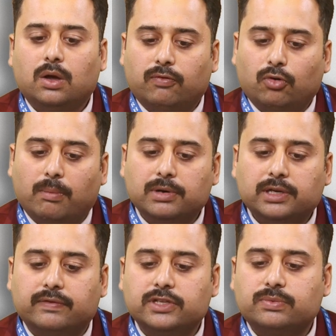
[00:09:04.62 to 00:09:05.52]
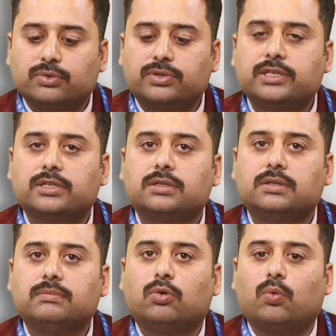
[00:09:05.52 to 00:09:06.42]
A formal grievance procedure
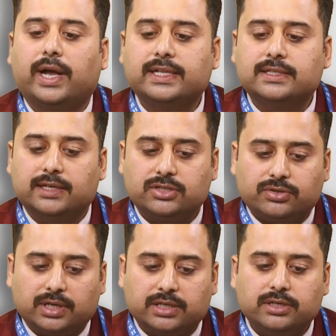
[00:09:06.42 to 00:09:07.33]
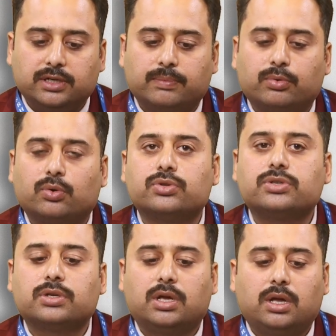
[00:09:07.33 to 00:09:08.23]
provides a structured approach